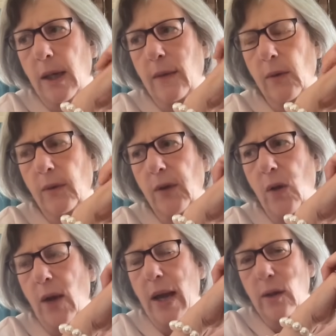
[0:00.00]
it's
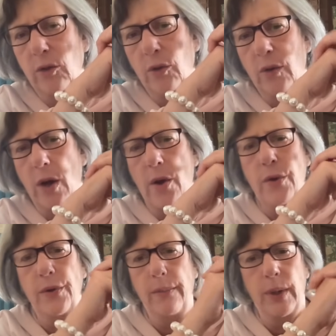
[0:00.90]
also how your
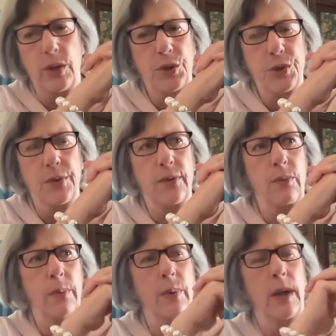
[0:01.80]
own emotions
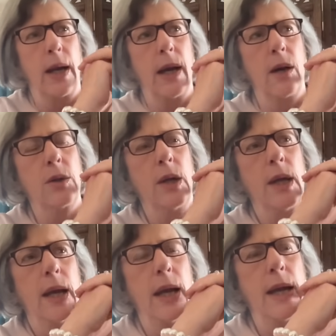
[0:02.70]
ripple out
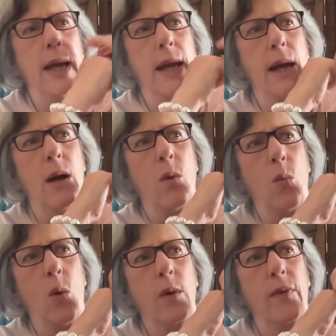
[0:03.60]
and how
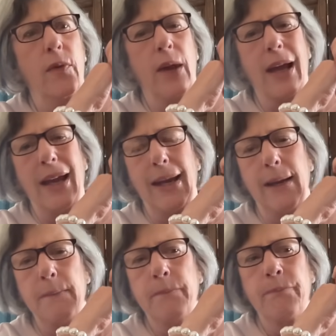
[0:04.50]
what they